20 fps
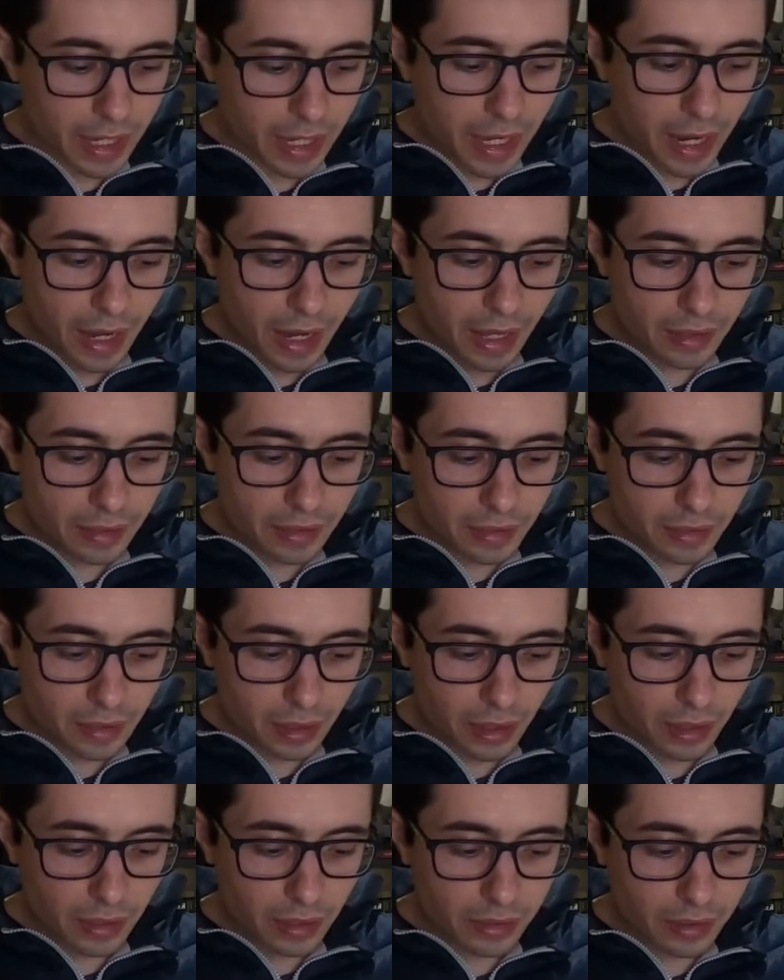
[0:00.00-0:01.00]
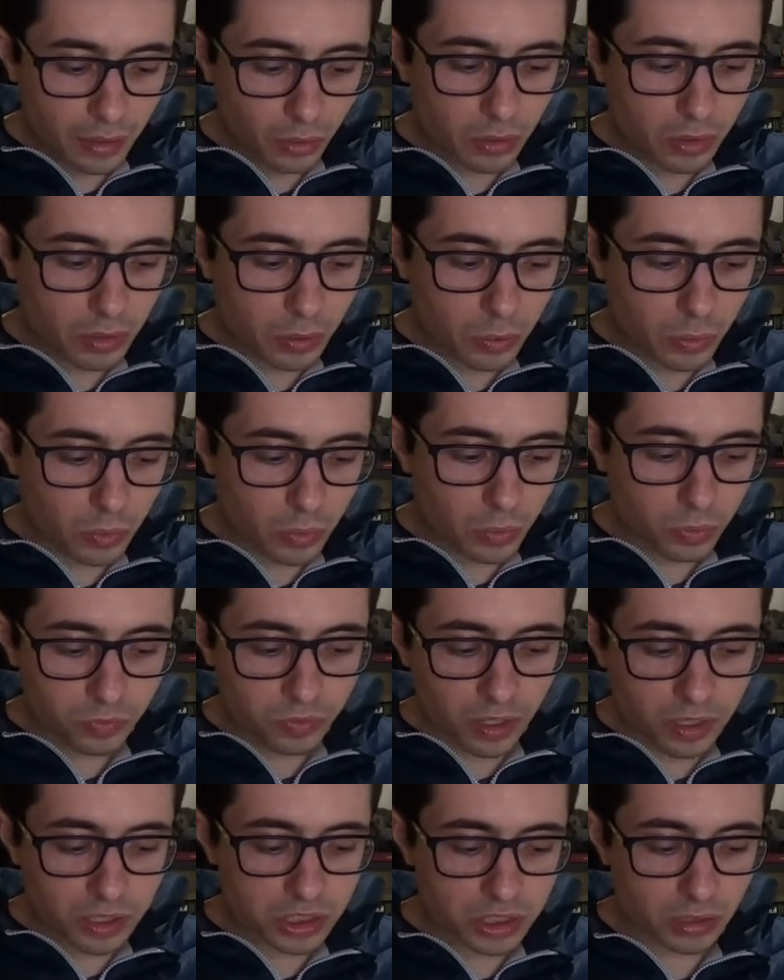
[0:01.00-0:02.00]
and the only
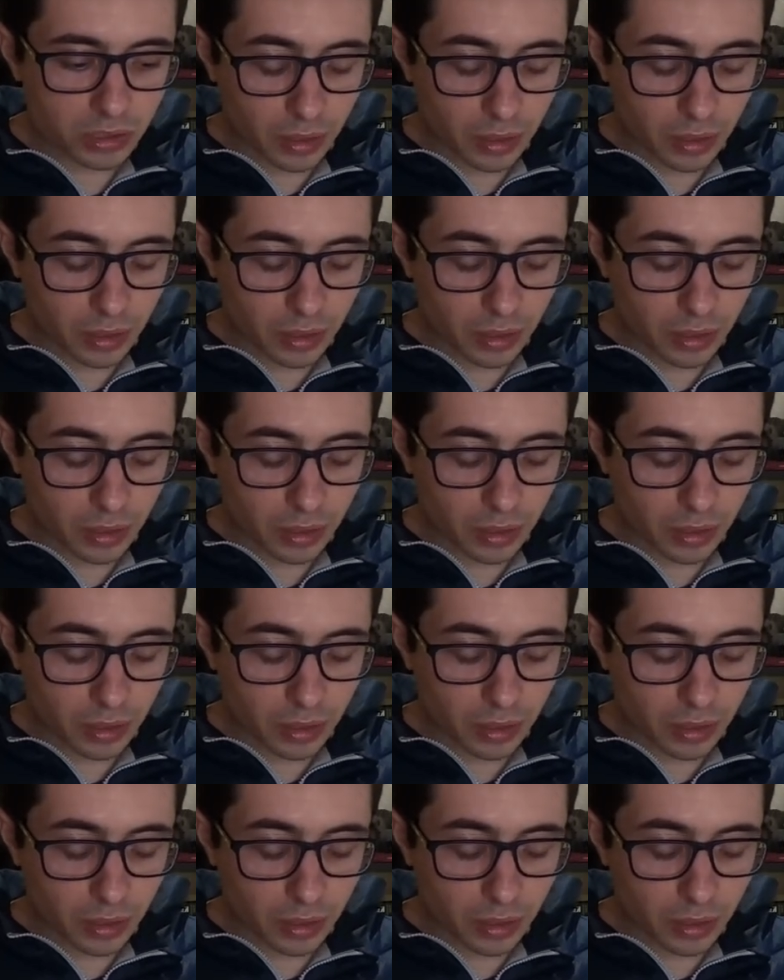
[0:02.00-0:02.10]
function,